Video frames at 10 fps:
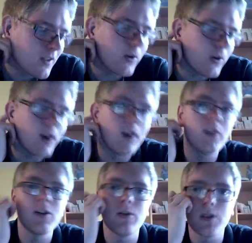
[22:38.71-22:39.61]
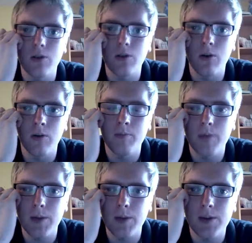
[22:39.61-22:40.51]
where the children could go on
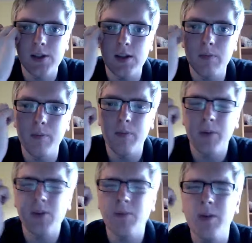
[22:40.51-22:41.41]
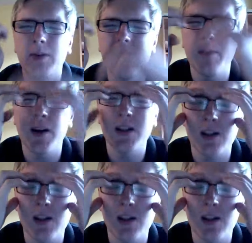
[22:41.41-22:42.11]
BBC, it wasn't BBC Bite Size, it was